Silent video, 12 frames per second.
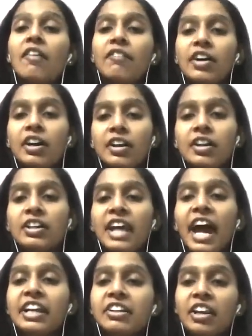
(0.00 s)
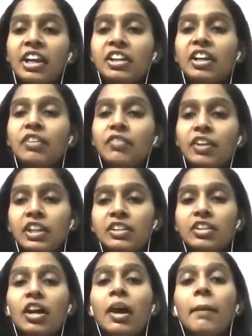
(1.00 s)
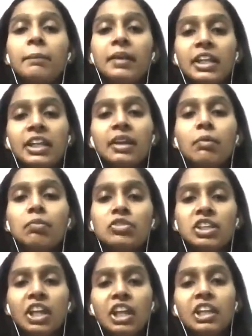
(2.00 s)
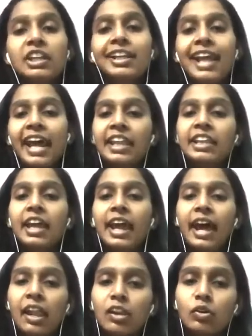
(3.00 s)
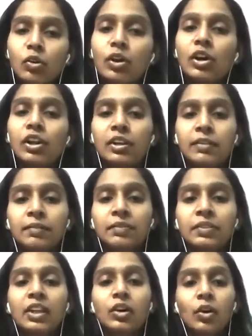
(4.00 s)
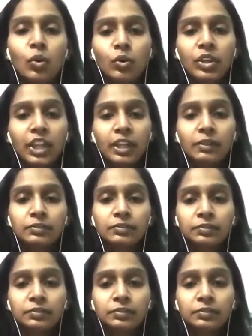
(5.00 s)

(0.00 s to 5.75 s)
were titrated with medium chain length alcohol. Okay,